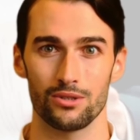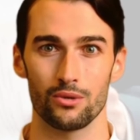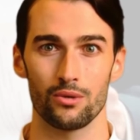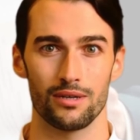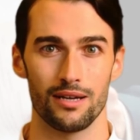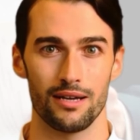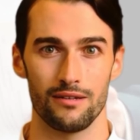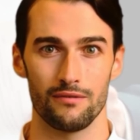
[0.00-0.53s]
to
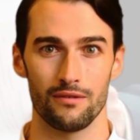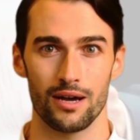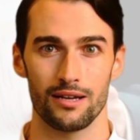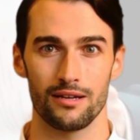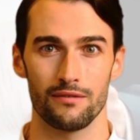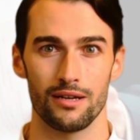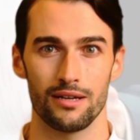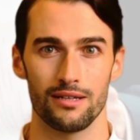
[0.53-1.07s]
identify
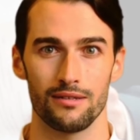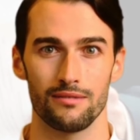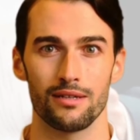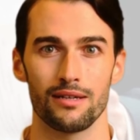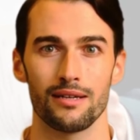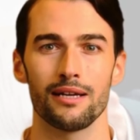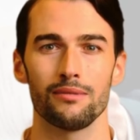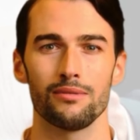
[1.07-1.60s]
if any of
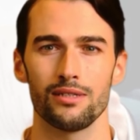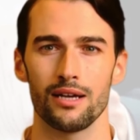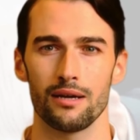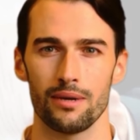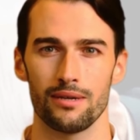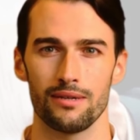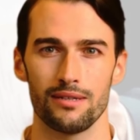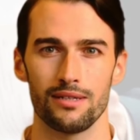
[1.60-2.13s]
their names
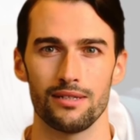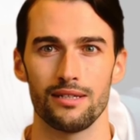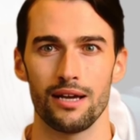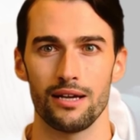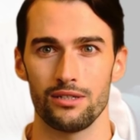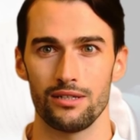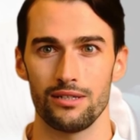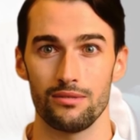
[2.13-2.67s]
come up in the
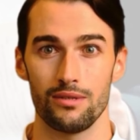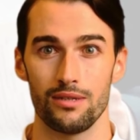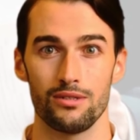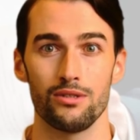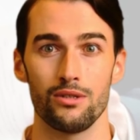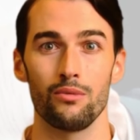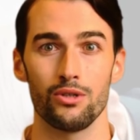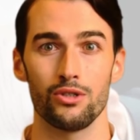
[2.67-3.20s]
sanctions
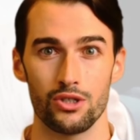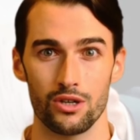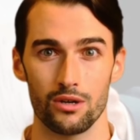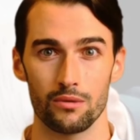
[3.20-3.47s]
list to ensure